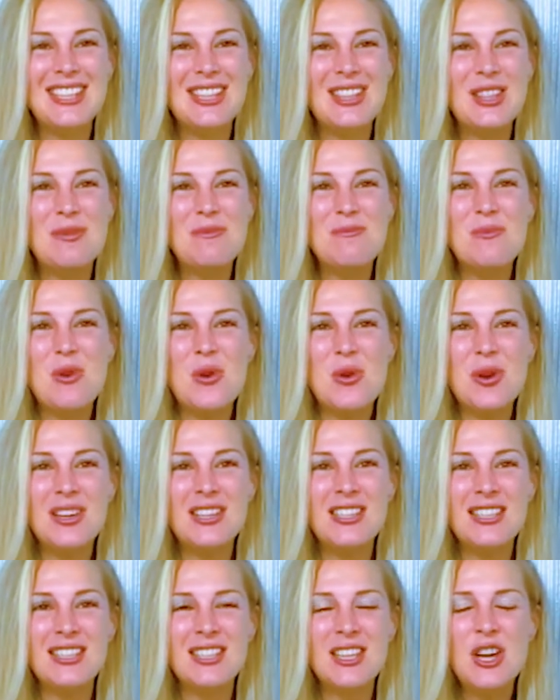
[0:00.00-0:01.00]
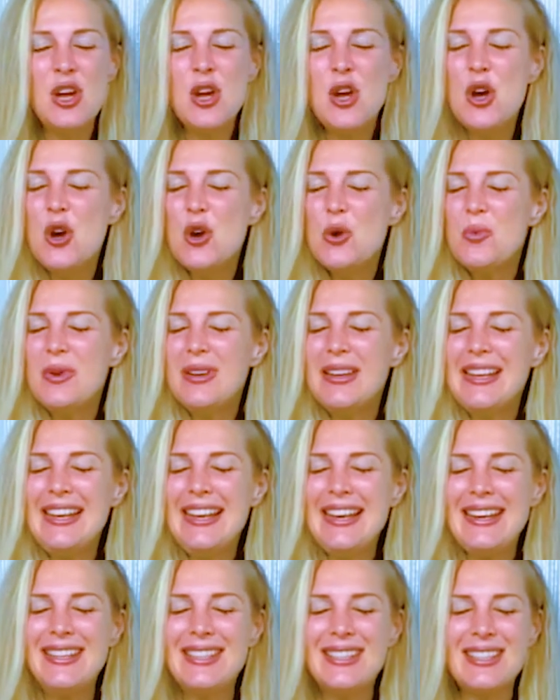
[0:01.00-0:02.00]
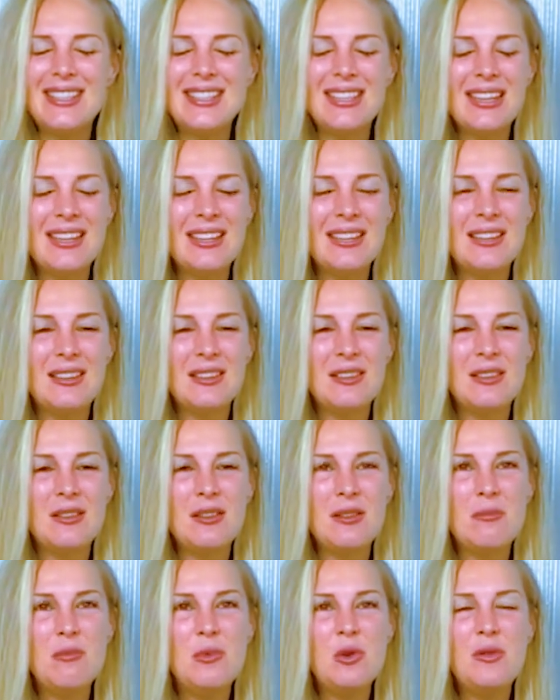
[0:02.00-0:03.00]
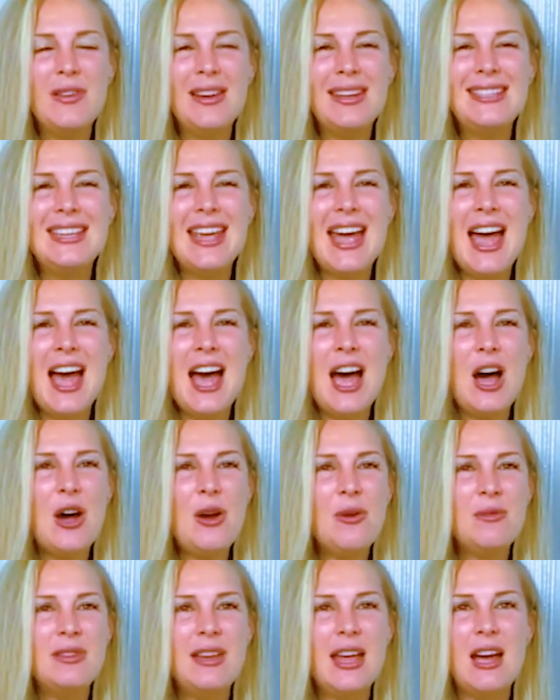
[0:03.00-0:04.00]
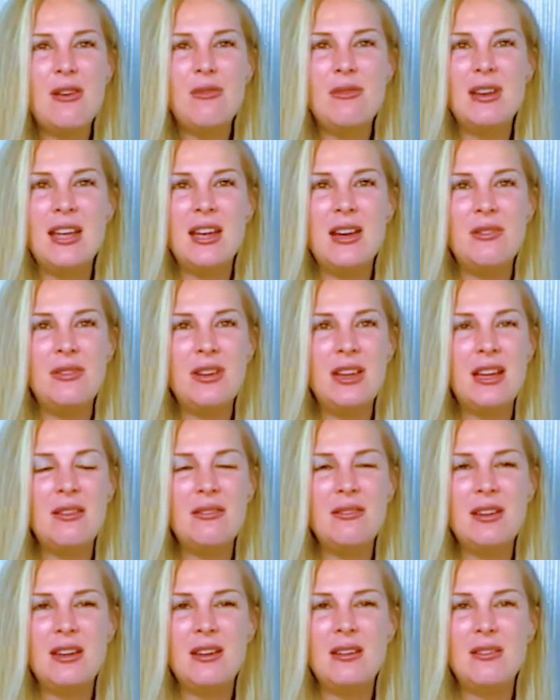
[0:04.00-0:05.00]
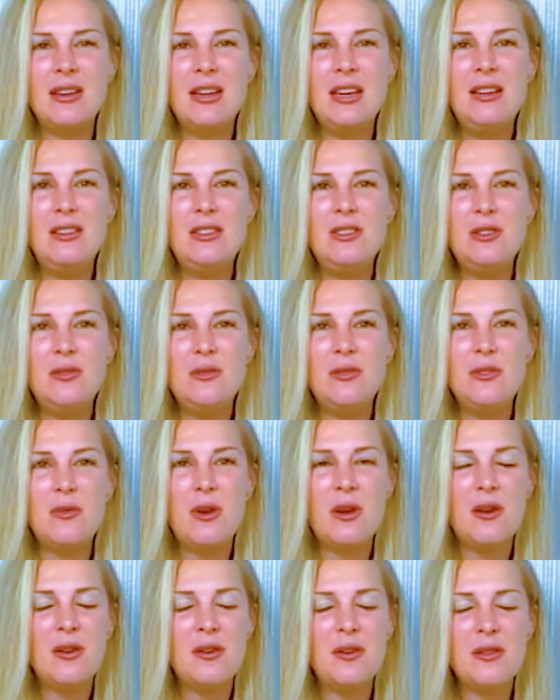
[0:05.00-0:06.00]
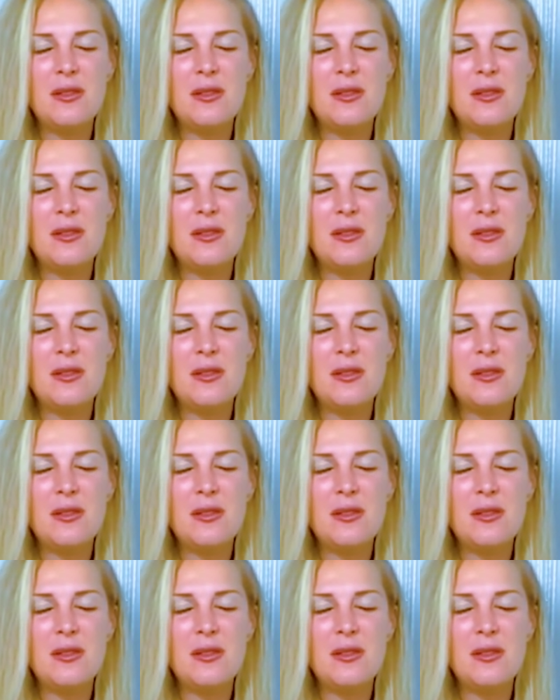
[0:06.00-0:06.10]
it, the more it's just releasing, moving down, down, down, down, down into the earth.